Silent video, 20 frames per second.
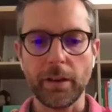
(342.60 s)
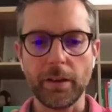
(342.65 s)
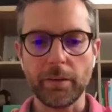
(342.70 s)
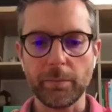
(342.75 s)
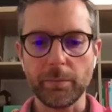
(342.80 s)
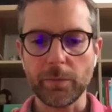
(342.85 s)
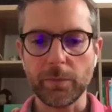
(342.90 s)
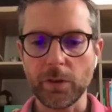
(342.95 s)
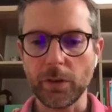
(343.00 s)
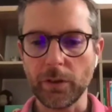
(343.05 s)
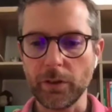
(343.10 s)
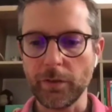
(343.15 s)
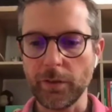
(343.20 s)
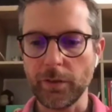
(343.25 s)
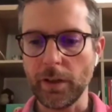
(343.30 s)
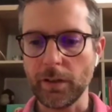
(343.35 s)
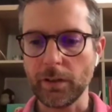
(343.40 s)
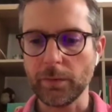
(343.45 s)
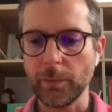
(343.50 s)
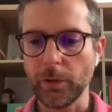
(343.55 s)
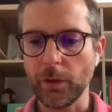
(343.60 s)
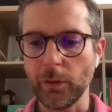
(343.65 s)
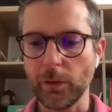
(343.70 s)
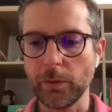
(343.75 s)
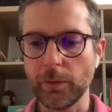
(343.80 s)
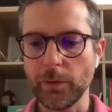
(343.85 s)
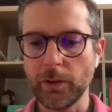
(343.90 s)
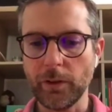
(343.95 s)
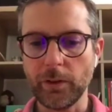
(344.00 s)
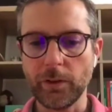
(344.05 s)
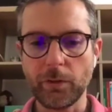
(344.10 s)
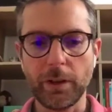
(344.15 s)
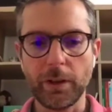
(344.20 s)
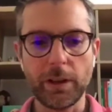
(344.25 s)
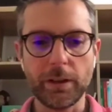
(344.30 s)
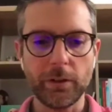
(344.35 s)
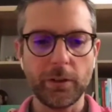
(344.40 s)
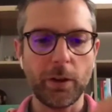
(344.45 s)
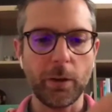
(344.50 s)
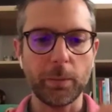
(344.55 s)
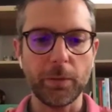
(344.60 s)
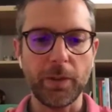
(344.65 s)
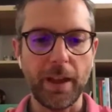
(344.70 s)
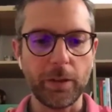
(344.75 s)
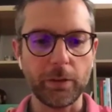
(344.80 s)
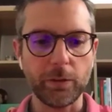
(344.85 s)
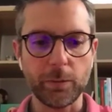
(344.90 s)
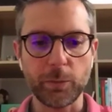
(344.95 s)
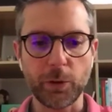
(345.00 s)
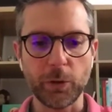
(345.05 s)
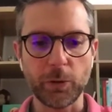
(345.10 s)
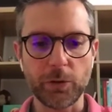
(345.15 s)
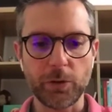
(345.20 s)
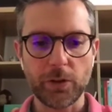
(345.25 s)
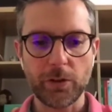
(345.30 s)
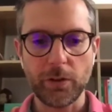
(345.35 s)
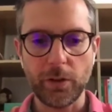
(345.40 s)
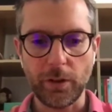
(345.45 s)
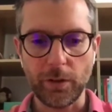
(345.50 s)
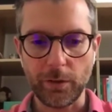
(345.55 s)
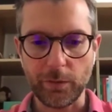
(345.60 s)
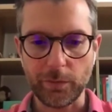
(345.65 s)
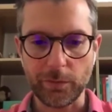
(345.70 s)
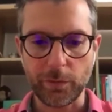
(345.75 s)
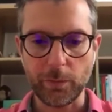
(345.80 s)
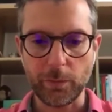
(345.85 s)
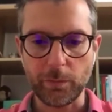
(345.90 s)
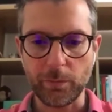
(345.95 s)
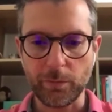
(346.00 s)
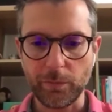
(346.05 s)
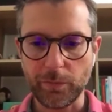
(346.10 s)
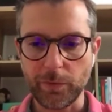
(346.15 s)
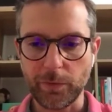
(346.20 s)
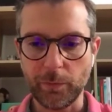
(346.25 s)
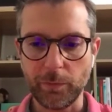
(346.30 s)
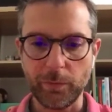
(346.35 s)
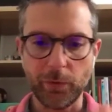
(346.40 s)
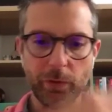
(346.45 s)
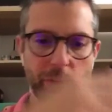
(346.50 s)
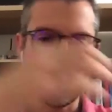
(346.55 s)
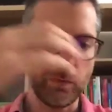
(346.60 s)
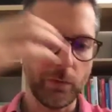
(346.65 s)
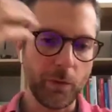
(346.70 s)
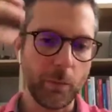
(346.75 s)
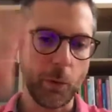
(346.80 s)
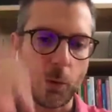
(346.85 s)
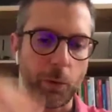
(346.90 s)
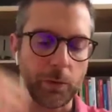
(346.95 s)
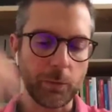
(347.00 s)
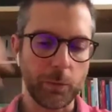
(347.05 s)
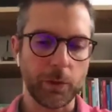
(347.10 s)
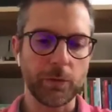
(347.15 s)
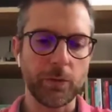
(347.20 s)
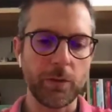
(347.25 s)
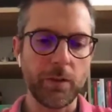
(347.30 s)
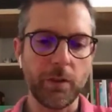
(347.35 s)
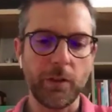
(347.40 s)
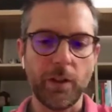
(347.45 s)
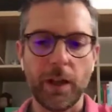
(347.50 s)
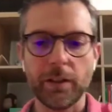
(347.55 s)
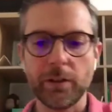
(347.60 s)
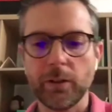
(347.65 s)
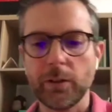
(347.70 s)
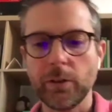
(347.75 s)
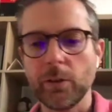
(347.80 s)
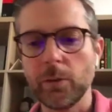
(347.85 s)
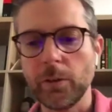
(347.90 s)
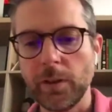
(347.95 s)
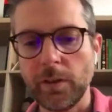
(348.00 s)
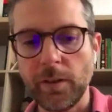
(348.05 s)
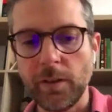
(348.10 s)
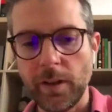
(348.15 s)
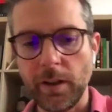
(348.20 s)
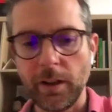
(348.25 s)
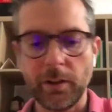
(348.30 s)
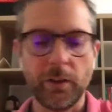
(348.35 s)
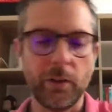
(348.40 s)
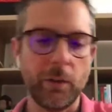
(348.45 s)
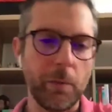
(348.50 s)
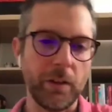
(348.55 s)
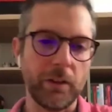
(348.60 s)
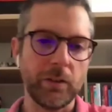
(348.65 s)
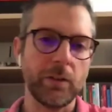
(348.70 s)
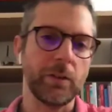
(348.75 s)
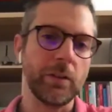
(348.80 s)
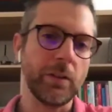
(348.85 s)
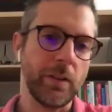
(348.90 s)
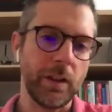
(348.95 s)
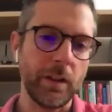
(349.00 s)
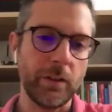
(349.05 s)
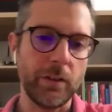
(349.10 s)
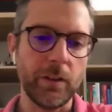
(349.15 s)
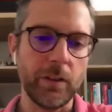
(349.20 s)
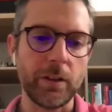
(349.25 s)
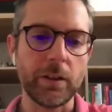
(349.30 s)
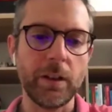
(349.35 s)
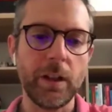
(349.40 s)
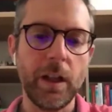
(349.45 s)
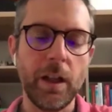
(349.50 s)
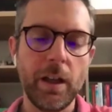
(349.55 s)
Joseph there. So it's really a top-down approach from the board, what you decide to do in the next semester, in the next year.